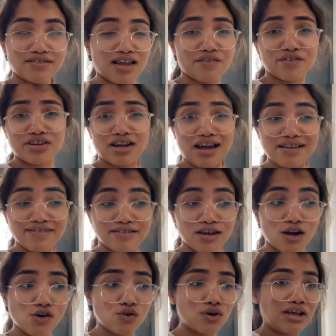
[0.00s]
I have a class
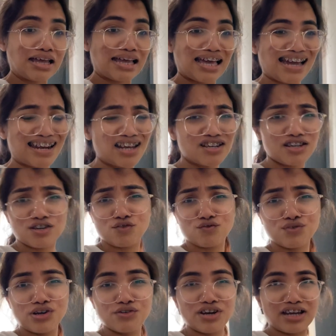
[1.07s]
now and I tend to
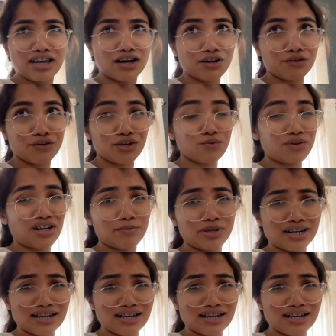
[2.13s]
feel really hungry when I'm in